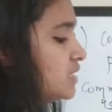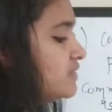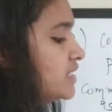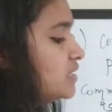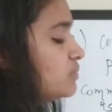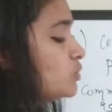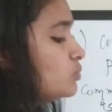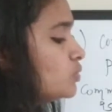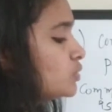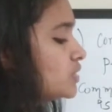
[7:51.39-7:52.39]
we can
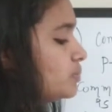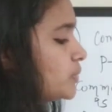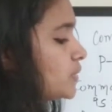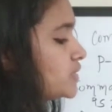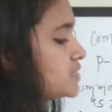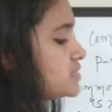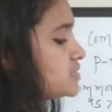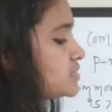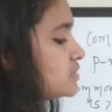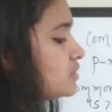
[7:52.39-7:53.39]
remove both the
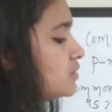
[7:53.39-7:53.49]
points